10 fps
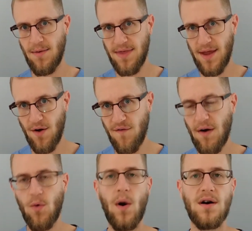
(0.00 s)
They're
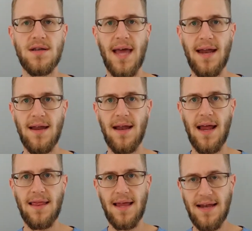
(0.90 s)
very well intended,
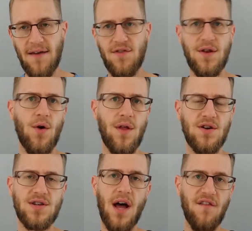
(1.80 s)
and they definitely know their
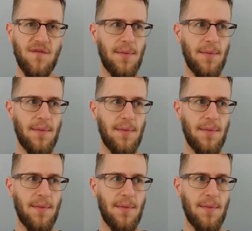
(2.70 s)
stuff.